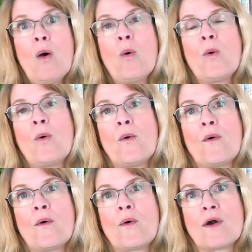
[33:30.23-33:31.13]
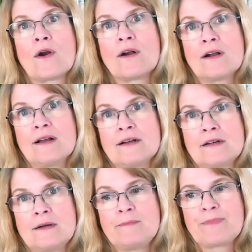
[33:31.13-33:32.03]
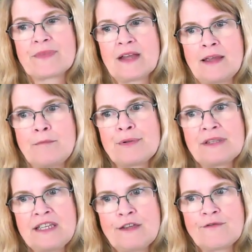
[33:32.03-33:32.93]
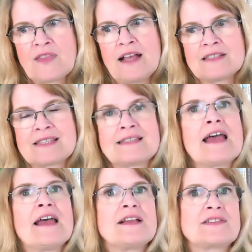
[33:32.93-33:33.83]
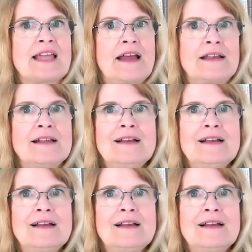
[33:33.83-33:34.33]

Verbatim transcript: or a belief that says that,